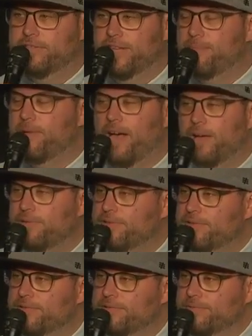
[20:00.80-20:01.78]
same house,
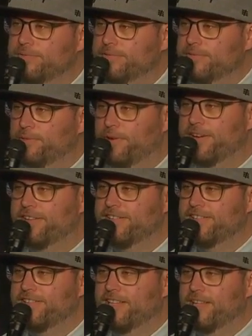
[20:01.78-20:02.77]
right?
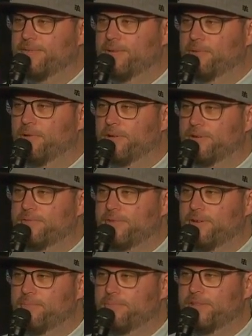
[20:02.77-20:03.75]
If I'm going
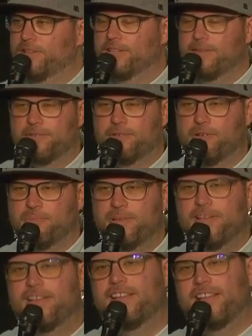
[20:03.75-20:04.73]
from the living room
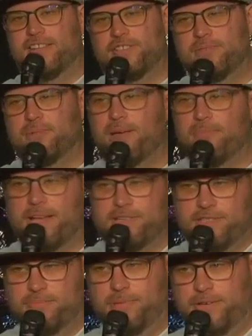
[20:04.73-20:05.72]
into my
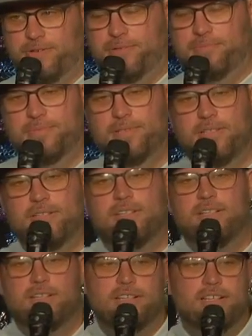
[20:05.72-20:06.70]
master bedroom
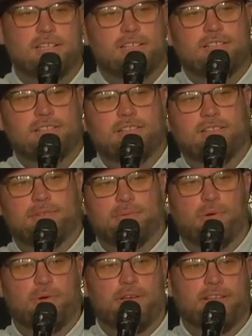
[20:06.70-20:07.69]

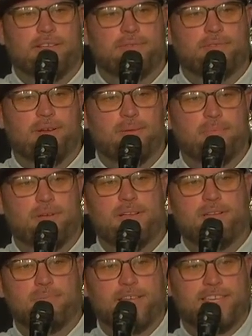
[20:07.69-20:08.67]
from going from
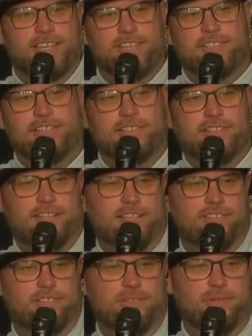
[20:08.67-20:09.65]
my kitchen
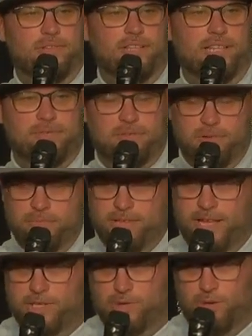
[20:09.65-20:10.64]
into the living room,
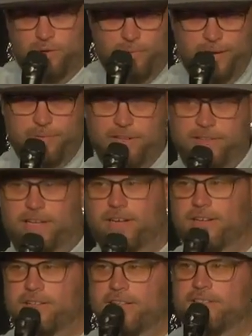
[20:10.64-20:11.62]
that doorway right
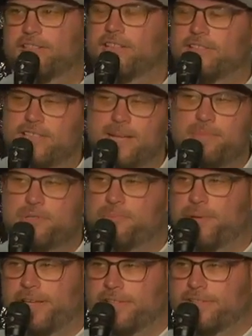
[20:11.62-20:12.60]
there. It's in the same
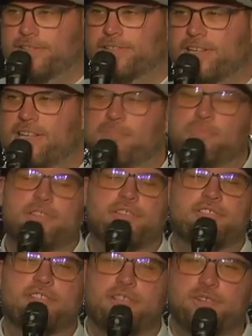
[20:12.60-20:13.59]
space, but
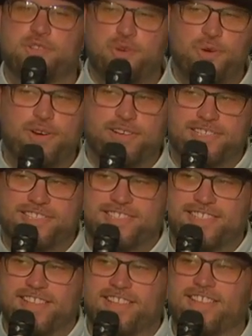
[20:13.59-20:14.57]
there's other
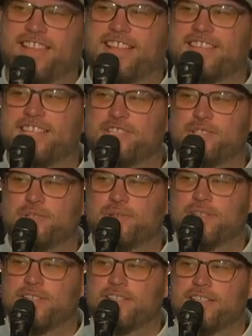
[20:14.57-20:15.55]
doors that lead you
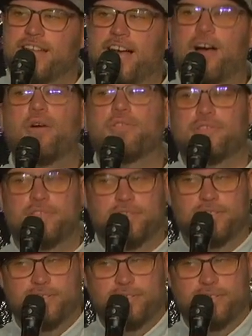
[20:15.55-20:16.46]
out